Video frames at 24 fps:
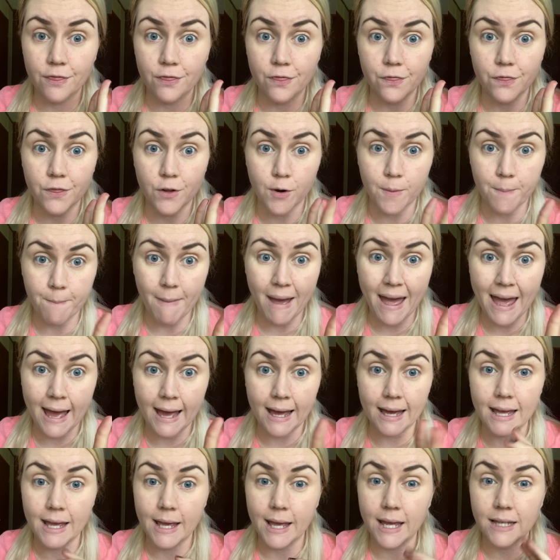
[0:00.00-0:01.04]
they're
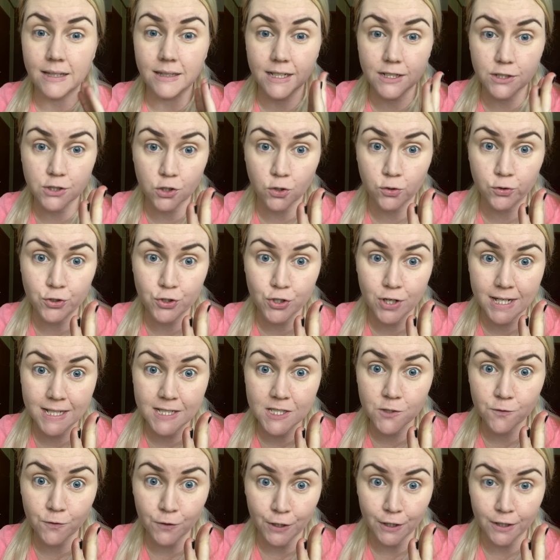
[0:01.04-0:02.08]
matte, and they don't
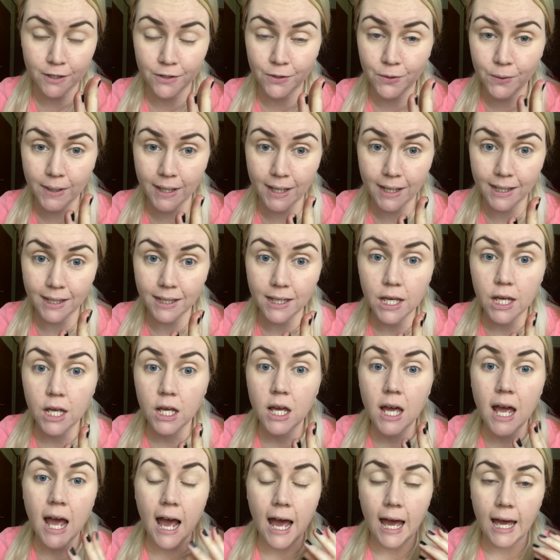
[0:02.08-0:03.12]
transfer, okay?
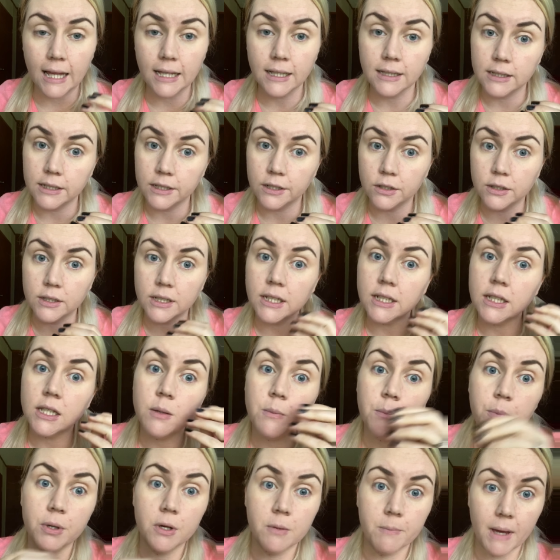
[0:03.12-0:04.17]
I literally
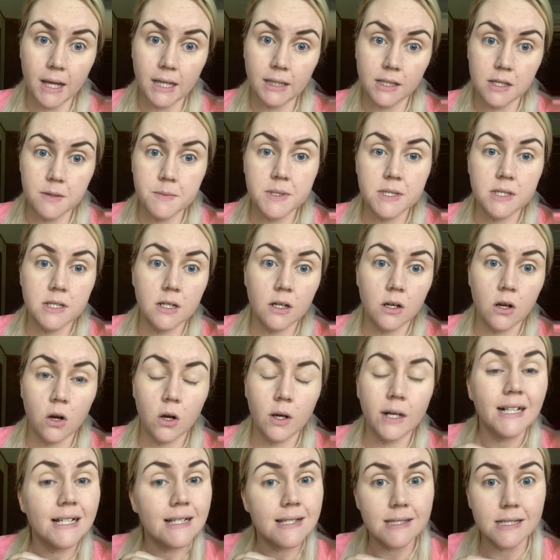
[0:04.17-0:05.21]
can put my lipstick
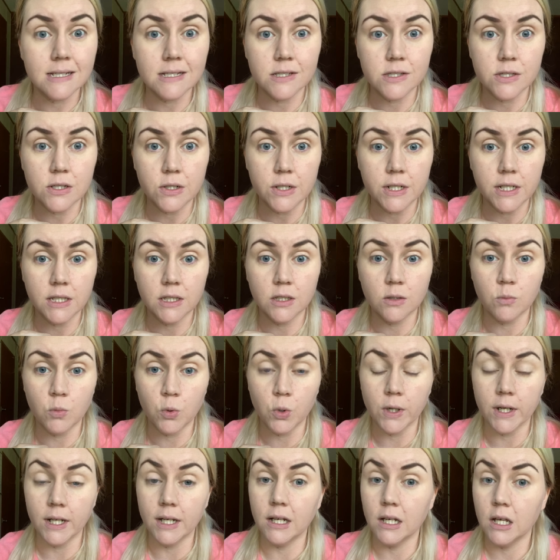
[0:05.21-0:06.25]
on at 6.30 in the
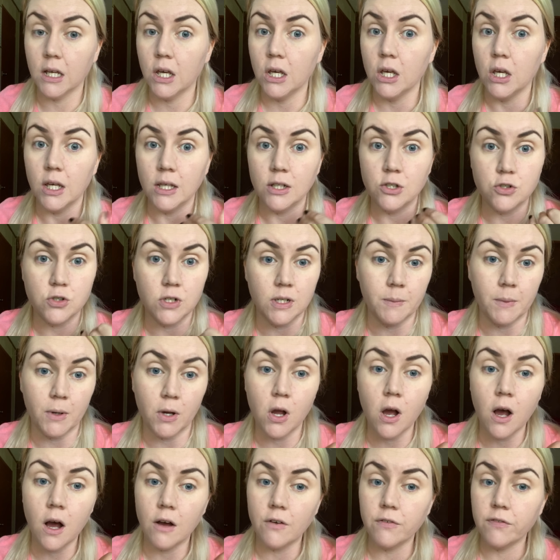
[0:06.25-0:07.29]
morning, drink my
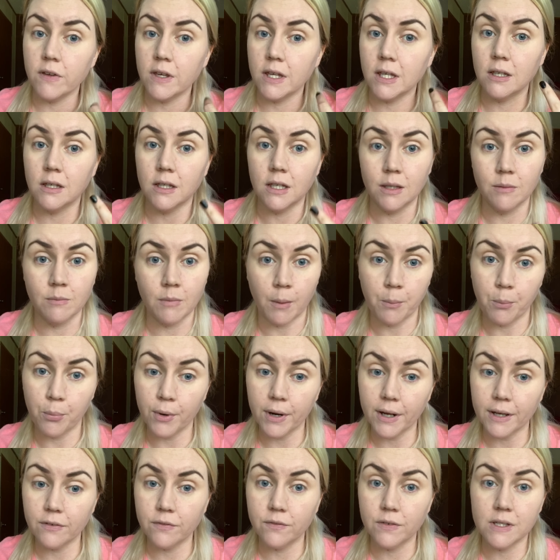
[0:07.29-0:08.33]
coffee, eat my
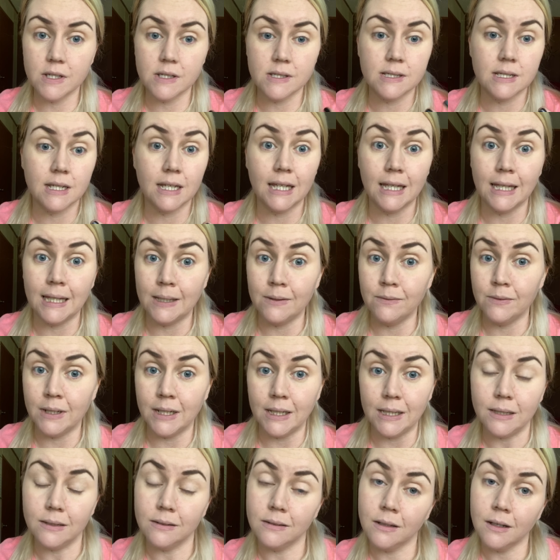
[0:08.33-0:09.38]
breakfast, even
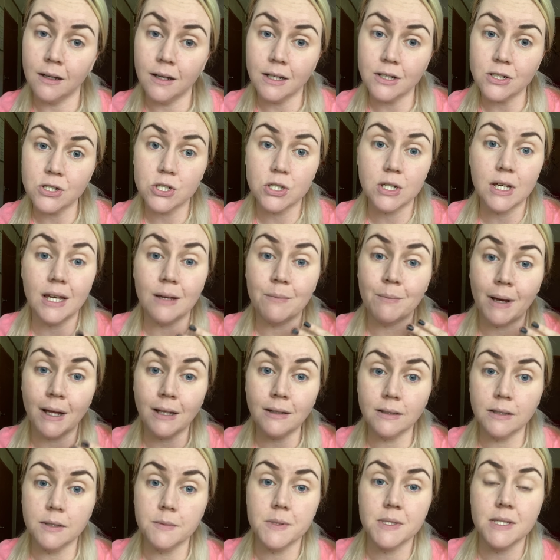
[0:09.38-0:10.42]
eat lunch, and my
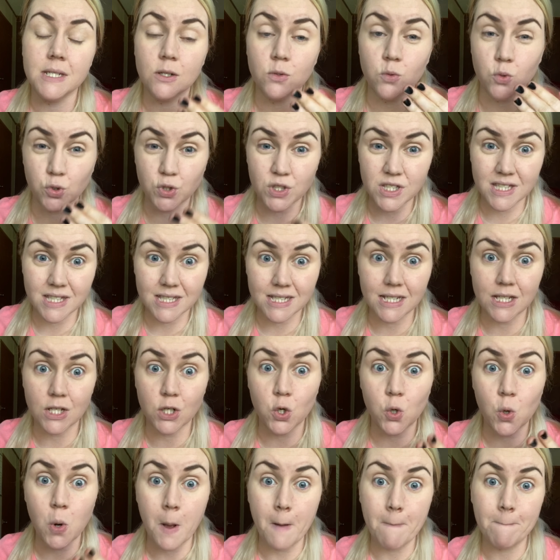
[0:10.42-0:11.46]
lipstick will
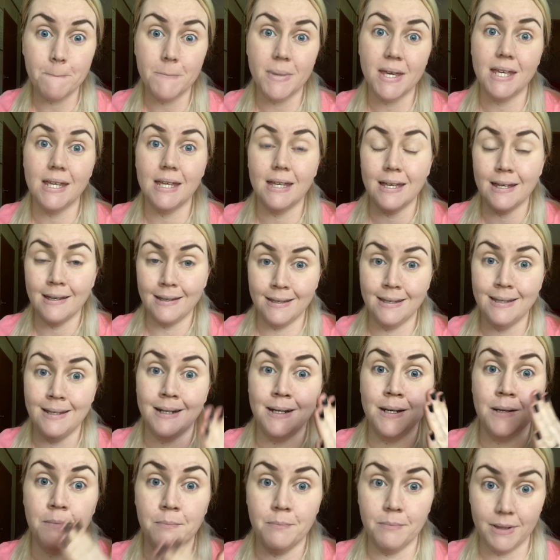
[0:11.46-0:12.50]
still be
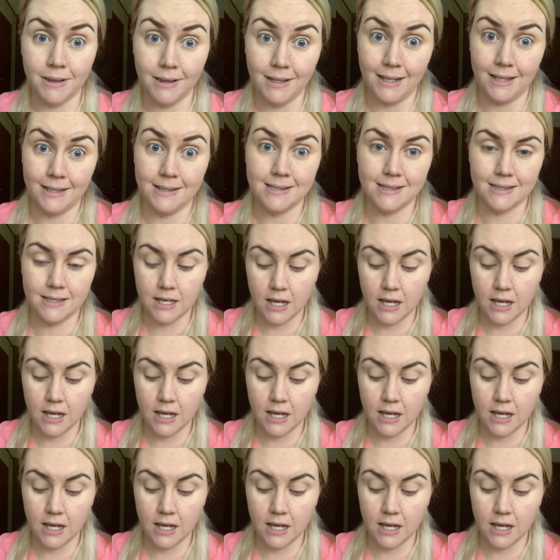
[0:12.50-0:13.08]
in place.